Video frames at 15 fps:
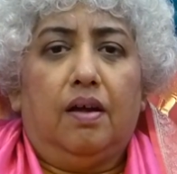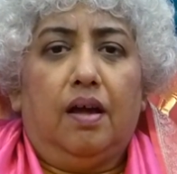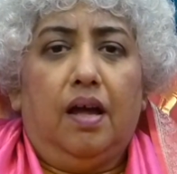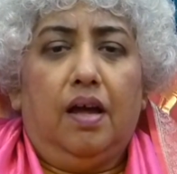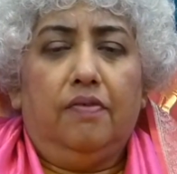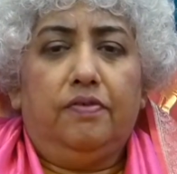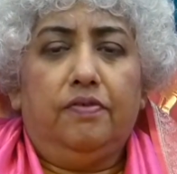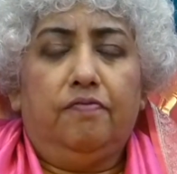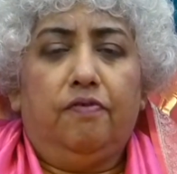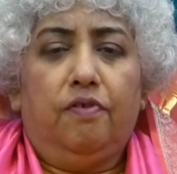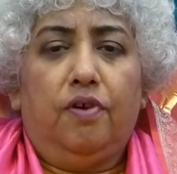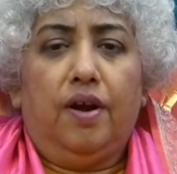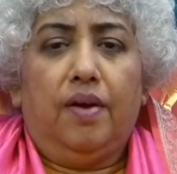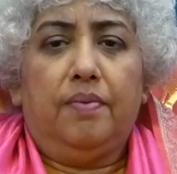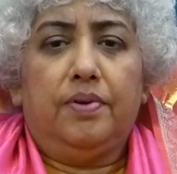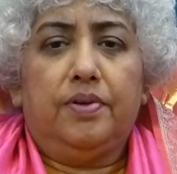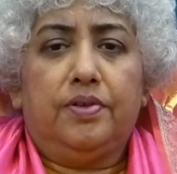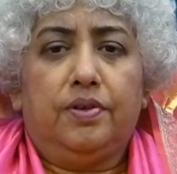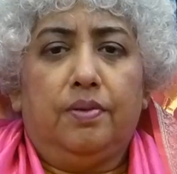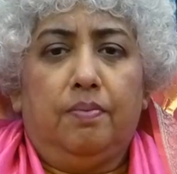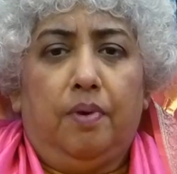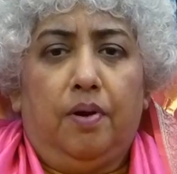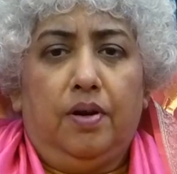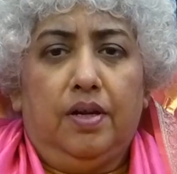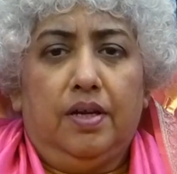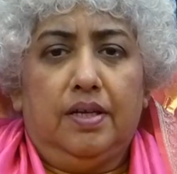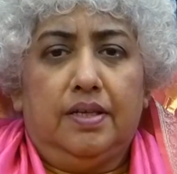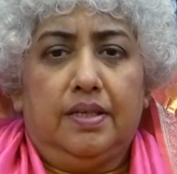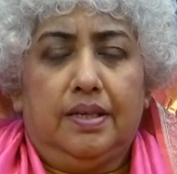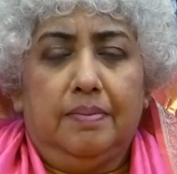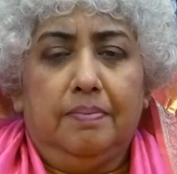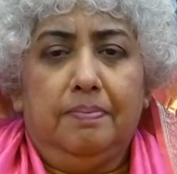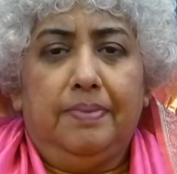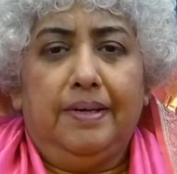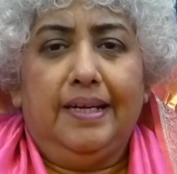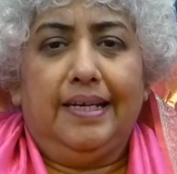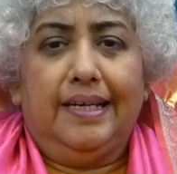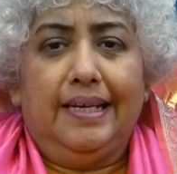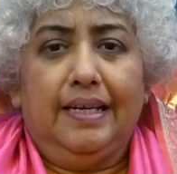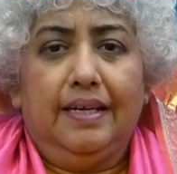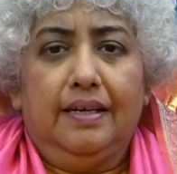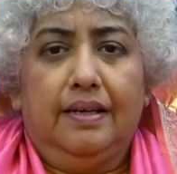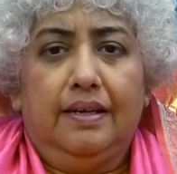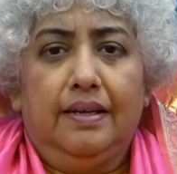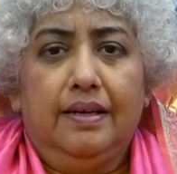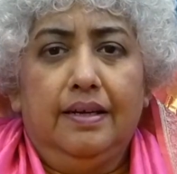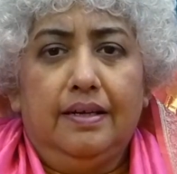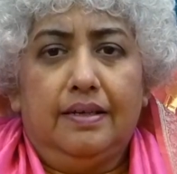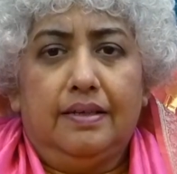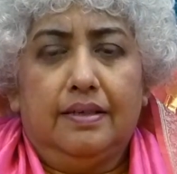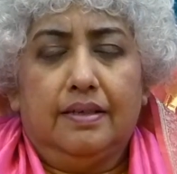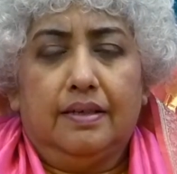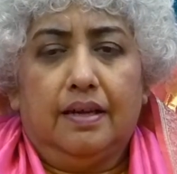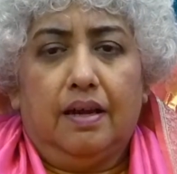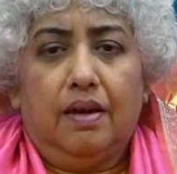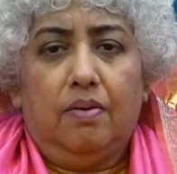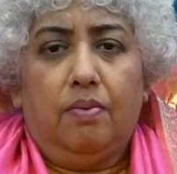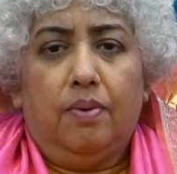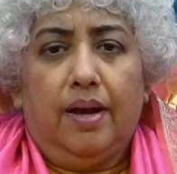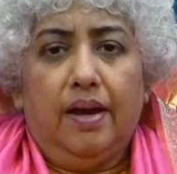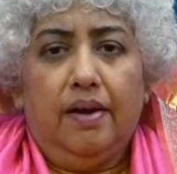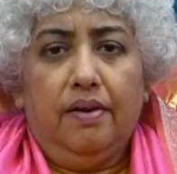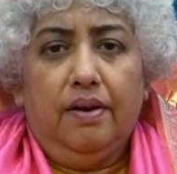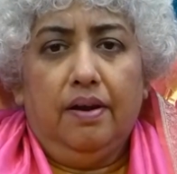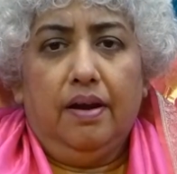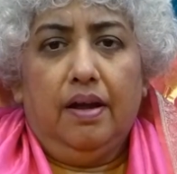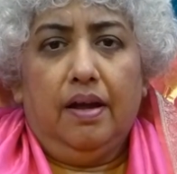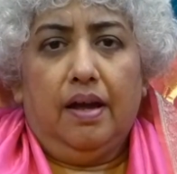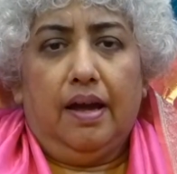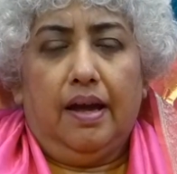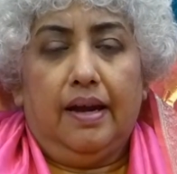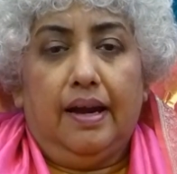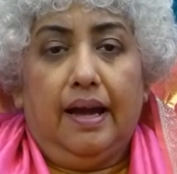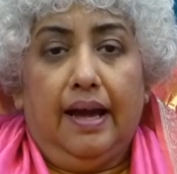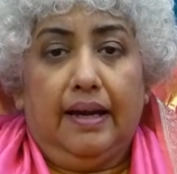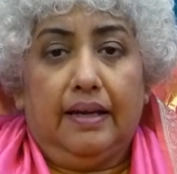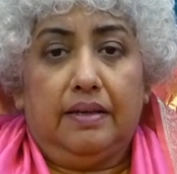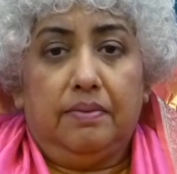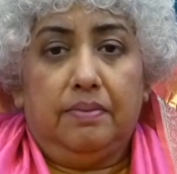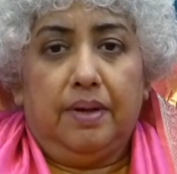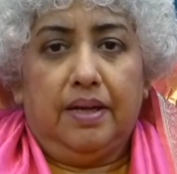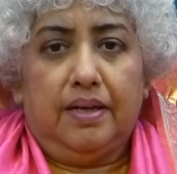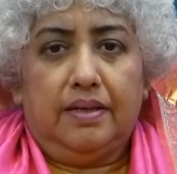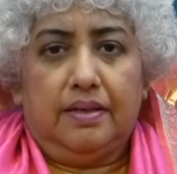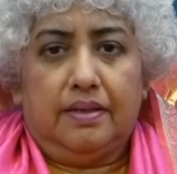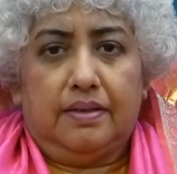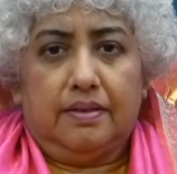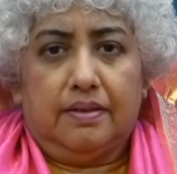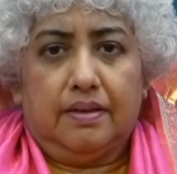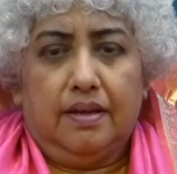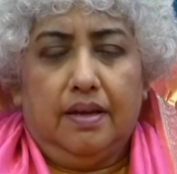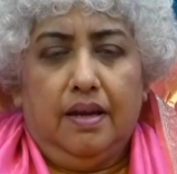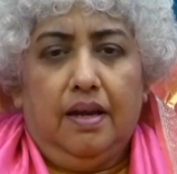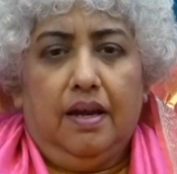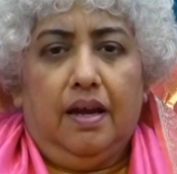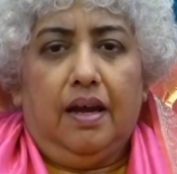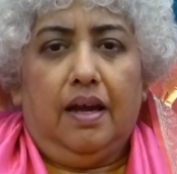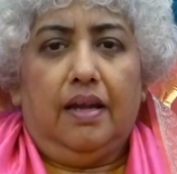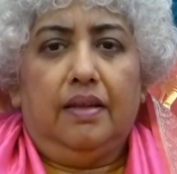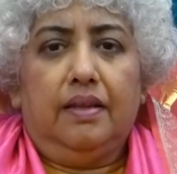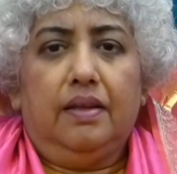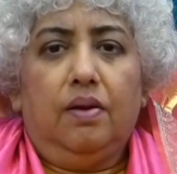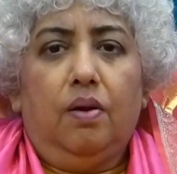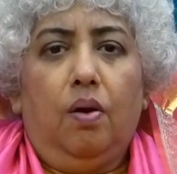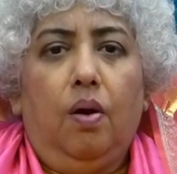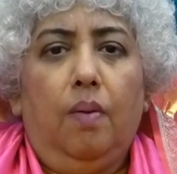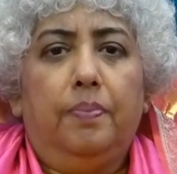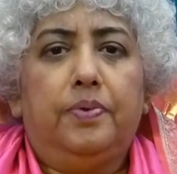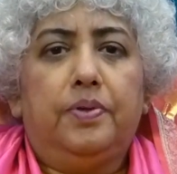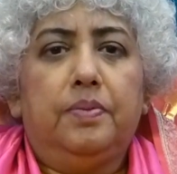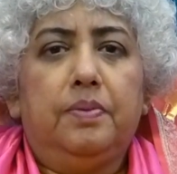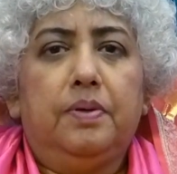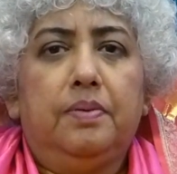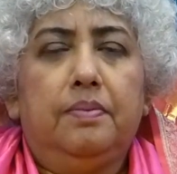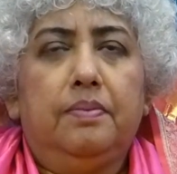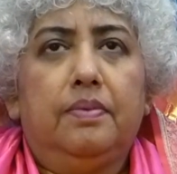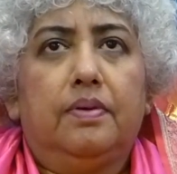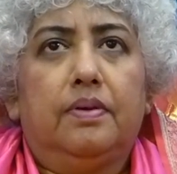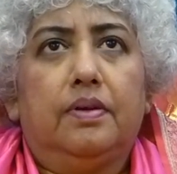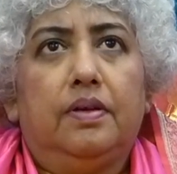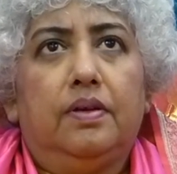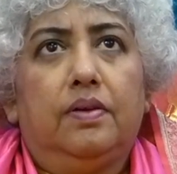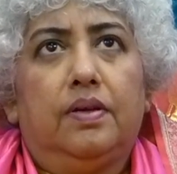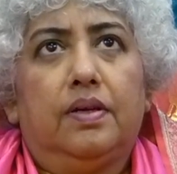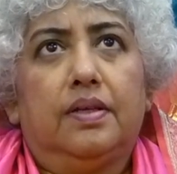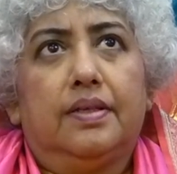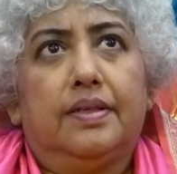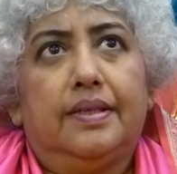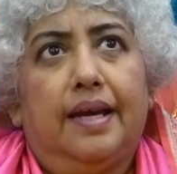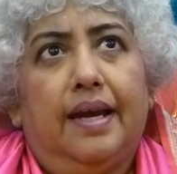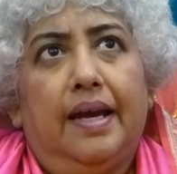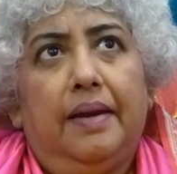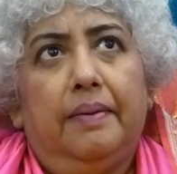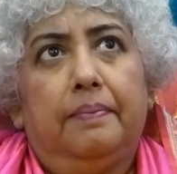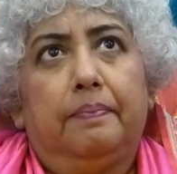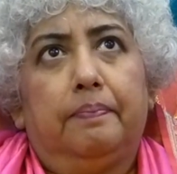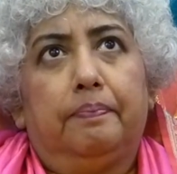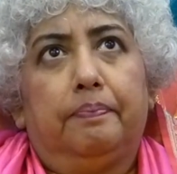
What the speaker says: After 4 hours, your body is completely alert, aware, and activated. And the optimum, you can say,